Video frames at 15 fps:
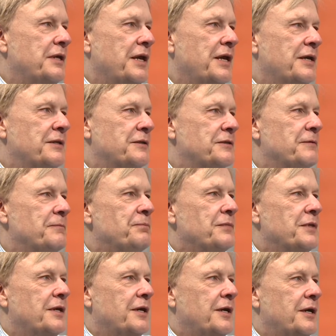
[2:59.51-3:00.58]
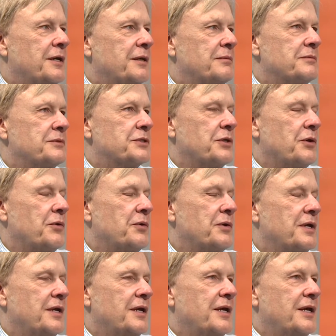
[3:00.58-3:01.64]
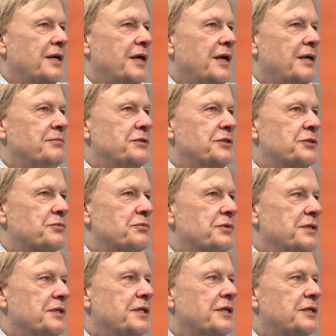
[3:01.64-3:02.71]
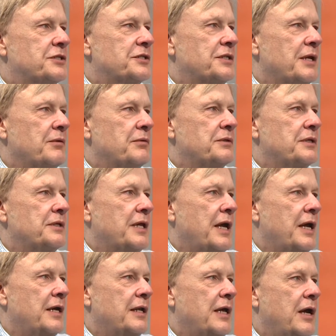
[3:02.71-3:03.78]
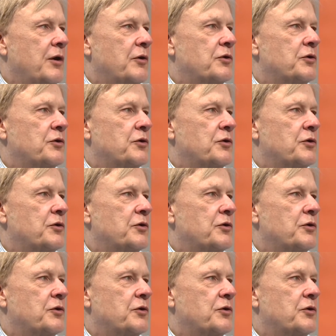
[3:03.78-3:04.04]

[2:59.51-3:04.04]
And so I'm just really astounded at how